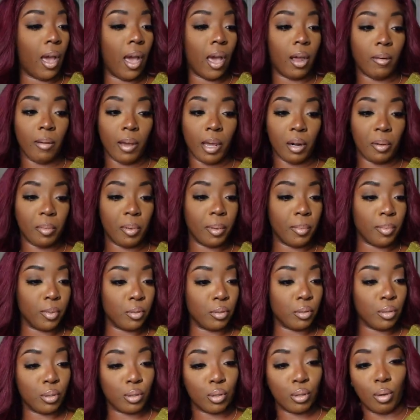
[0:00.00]
I don't have no
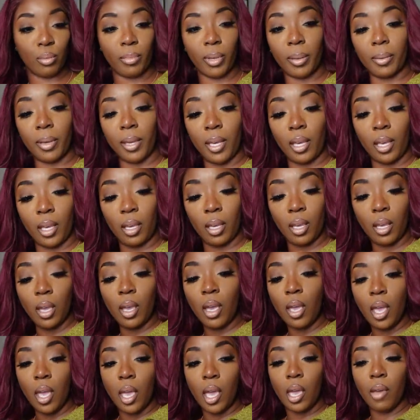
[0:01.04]
pimples, so baby,
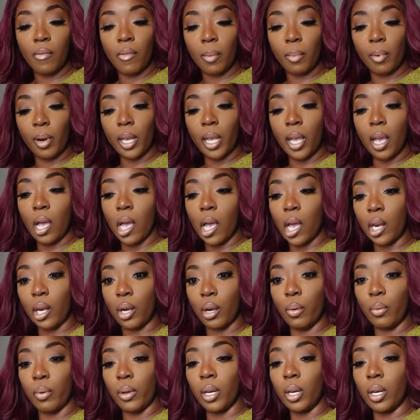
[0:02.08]
if I break out, I
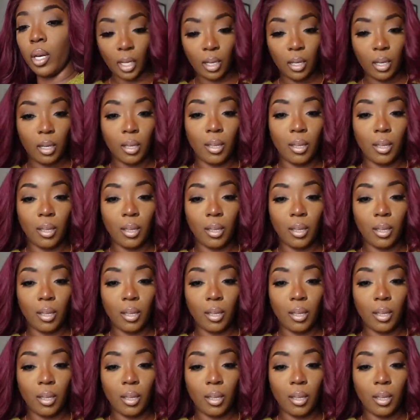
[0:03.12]
know what it is.